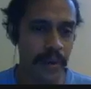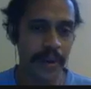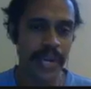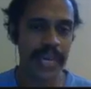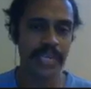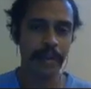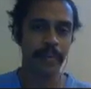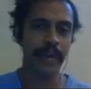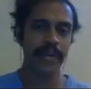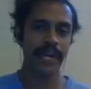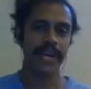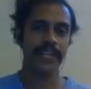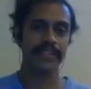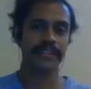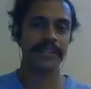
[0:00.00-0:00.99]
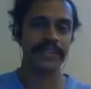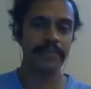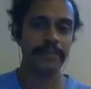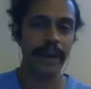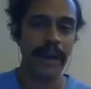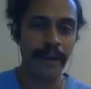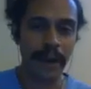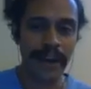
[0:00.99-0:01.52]
No, we get the point. It's
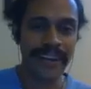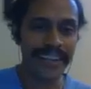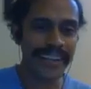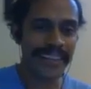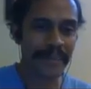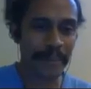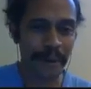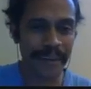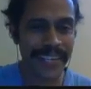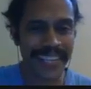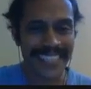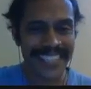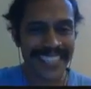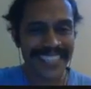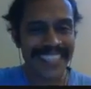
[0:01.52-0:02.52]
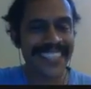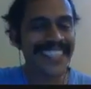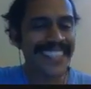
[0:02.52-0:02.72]
bang on the point as such.